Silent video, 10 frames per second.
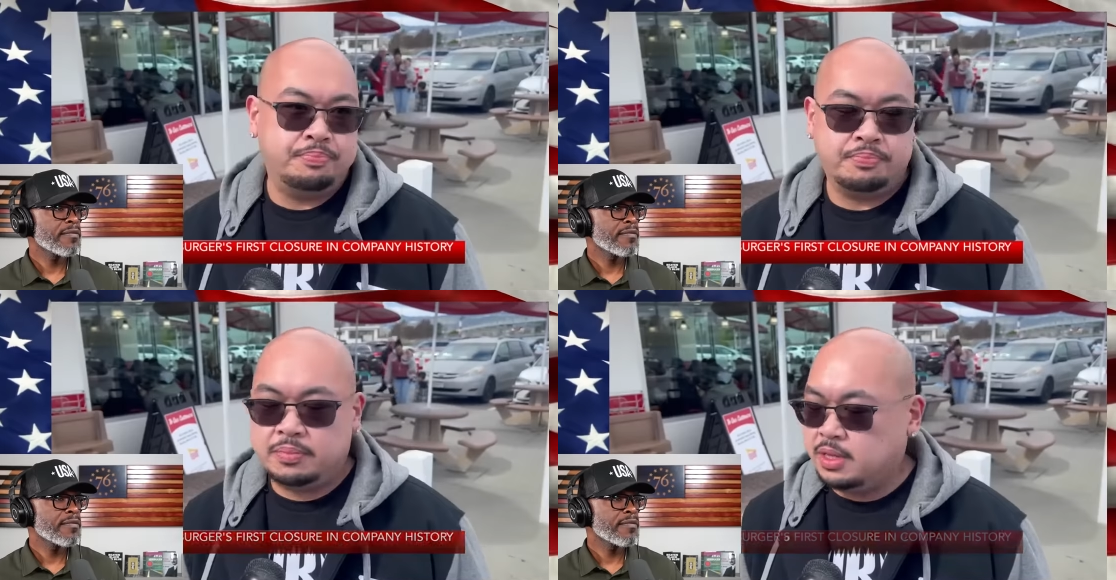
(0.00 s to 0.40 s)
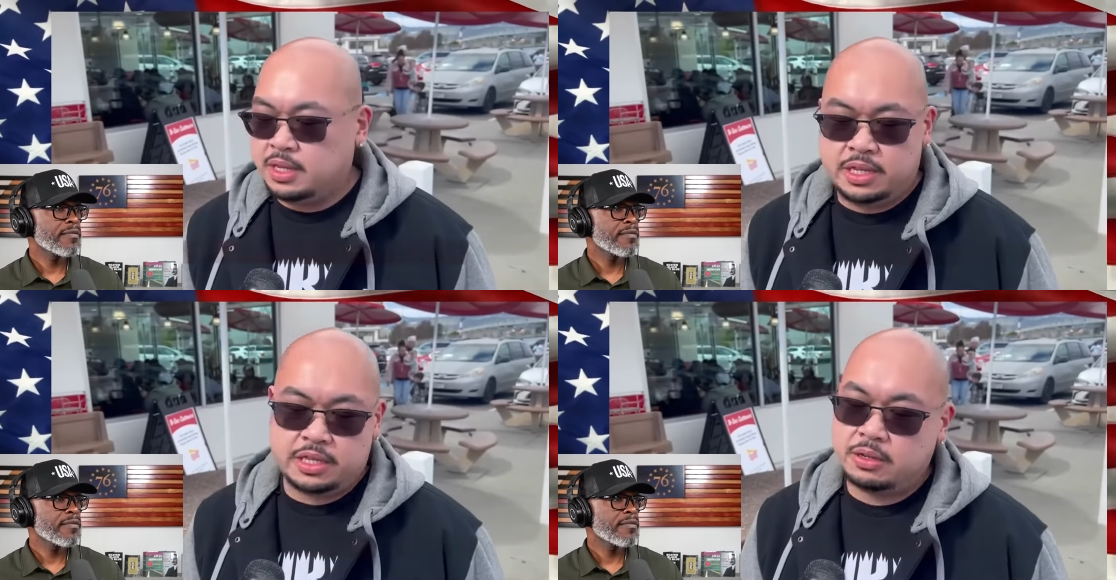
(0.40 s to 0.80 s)

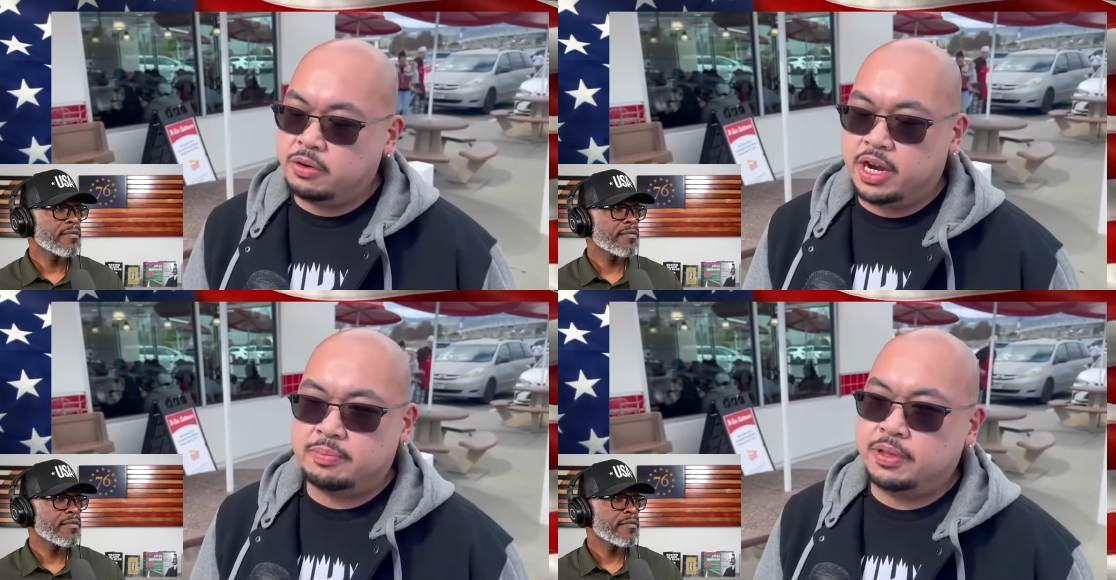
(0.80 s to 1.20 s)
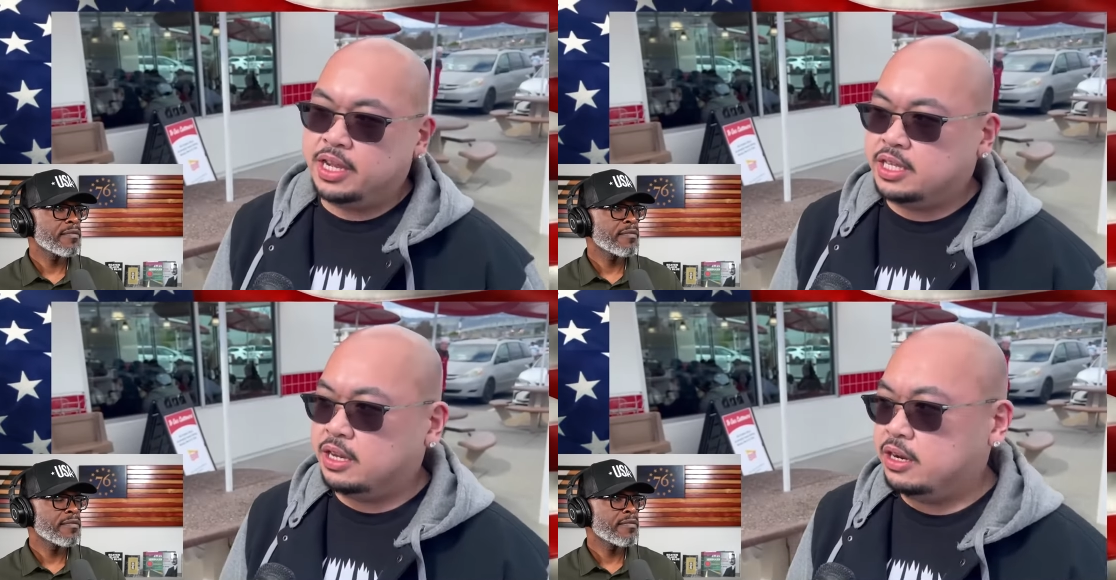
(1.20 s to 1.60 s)
Speaker 1: It's a great
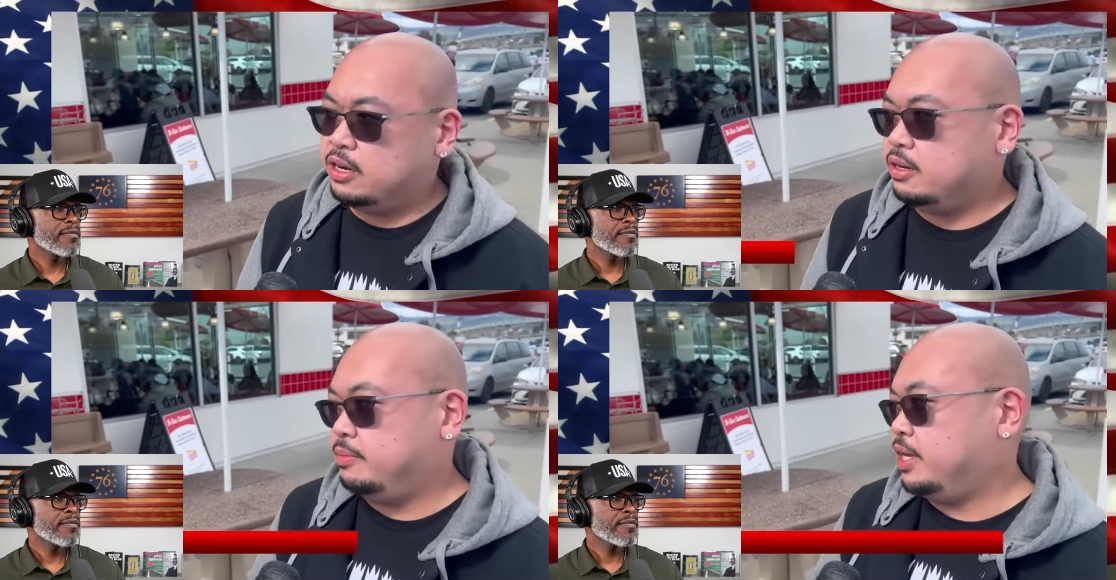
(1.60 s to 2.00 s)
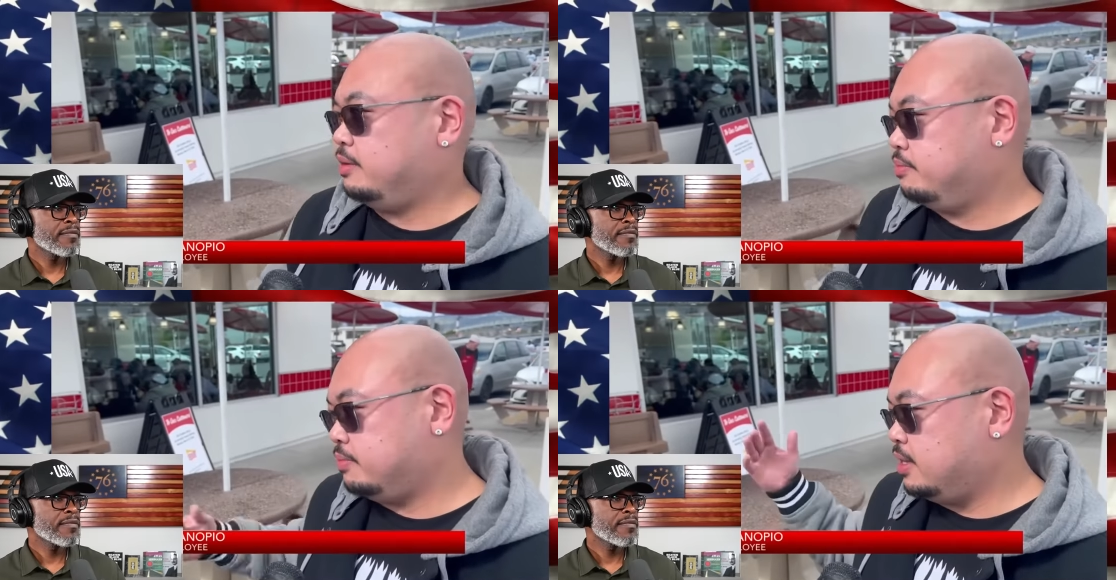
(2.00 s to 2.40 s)
place here. I
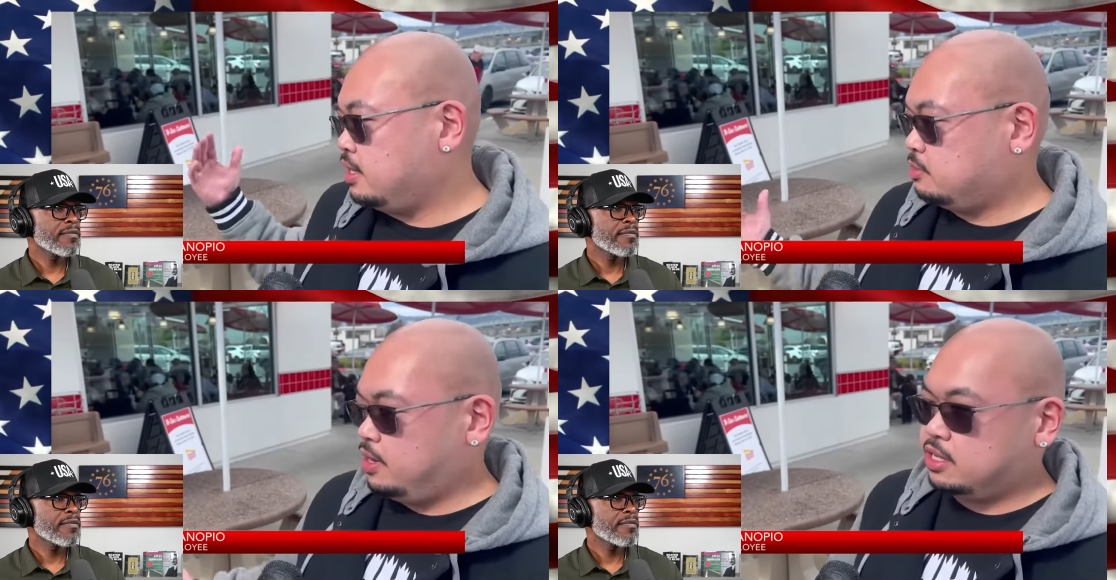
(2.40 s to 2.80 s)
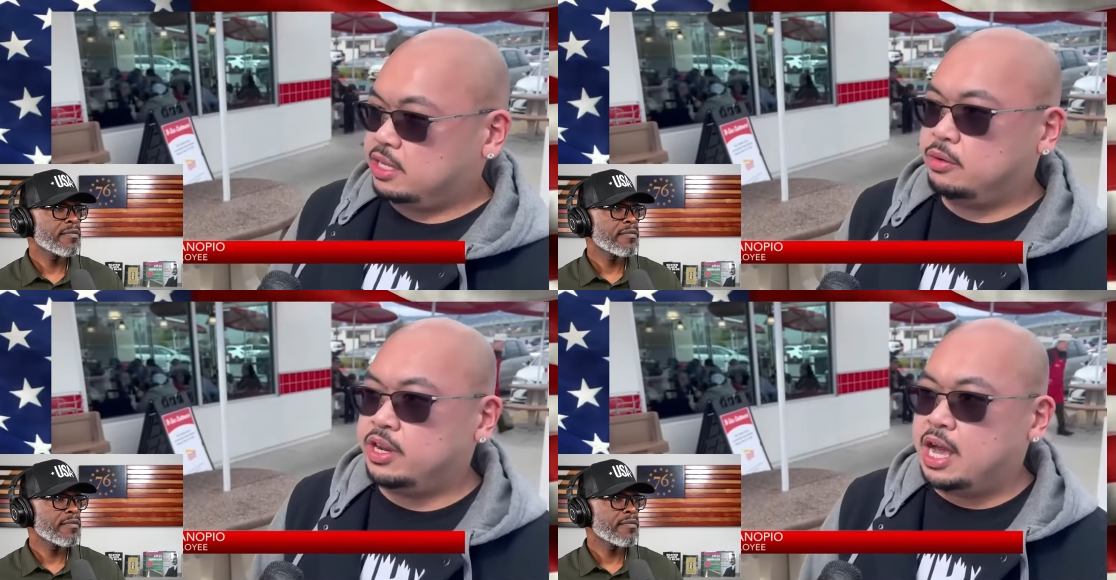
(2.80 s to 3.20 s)
mean,
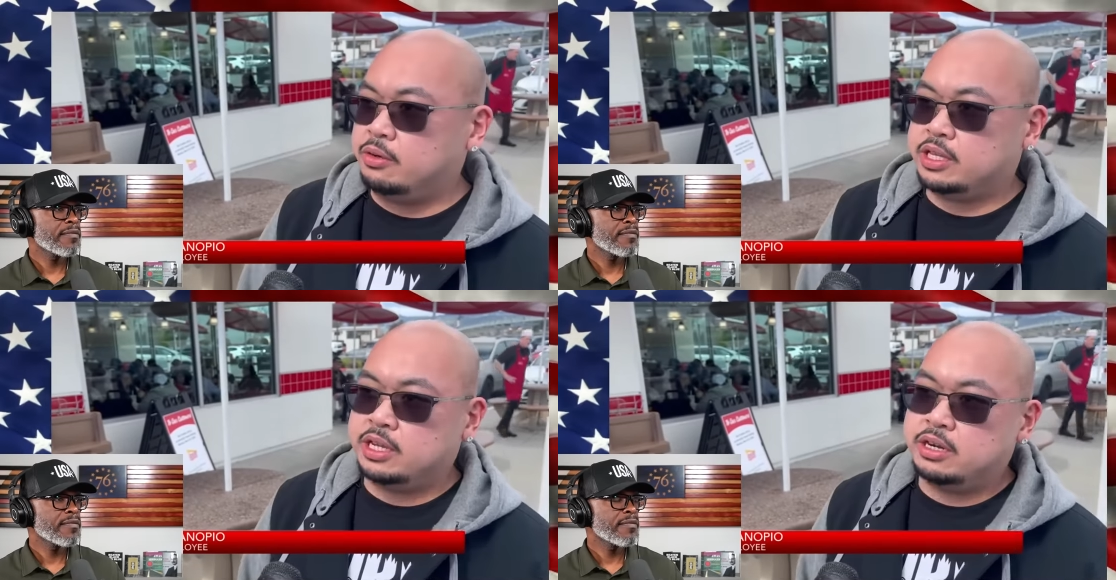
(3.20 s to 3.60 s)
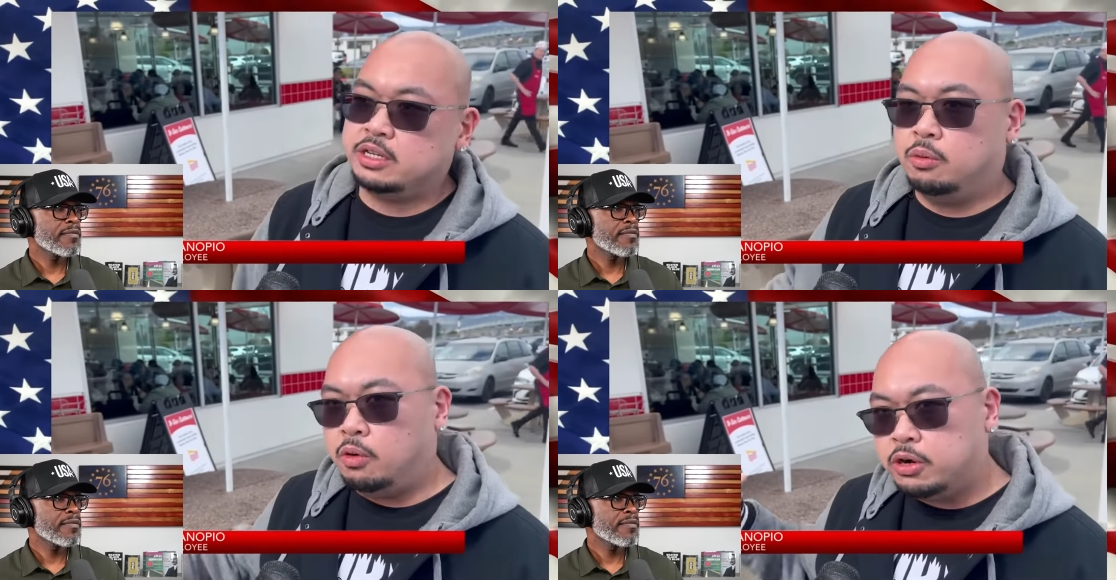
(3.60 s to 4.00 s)
especially when I was
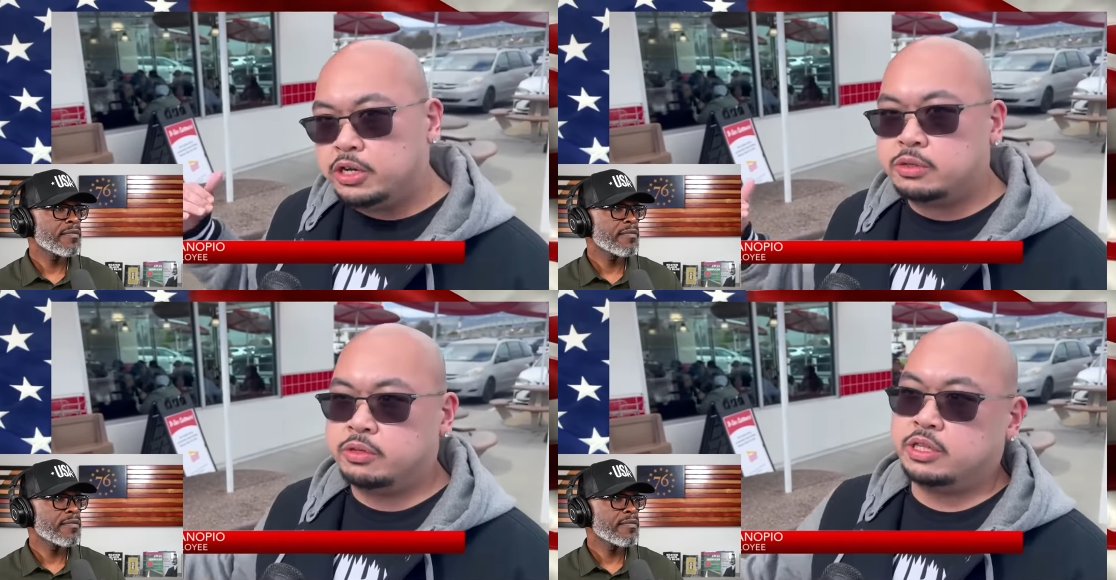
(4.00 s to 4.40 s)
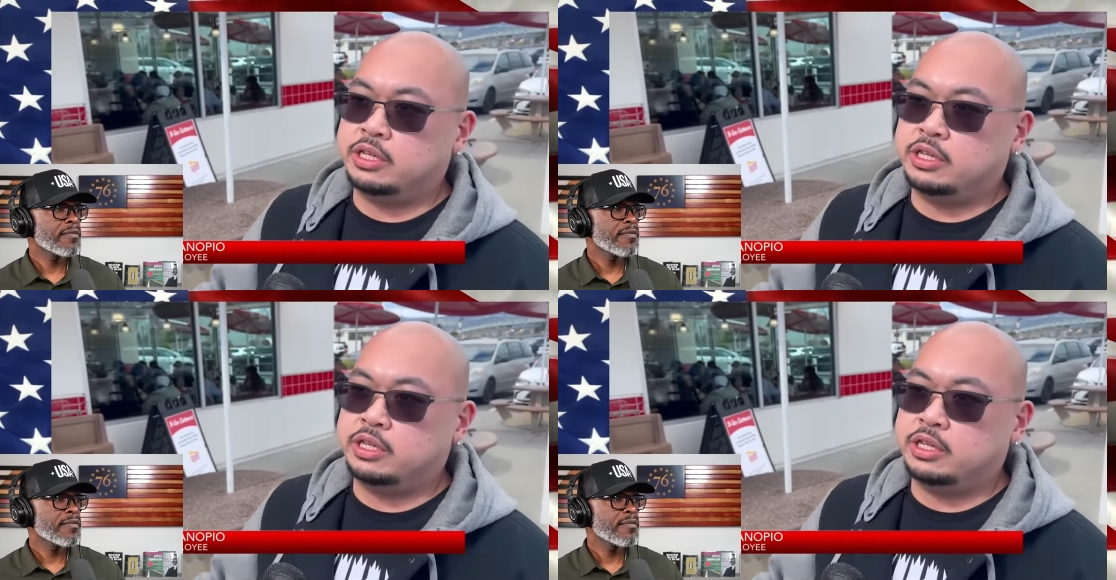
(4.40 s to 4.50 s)
here, the Warriors were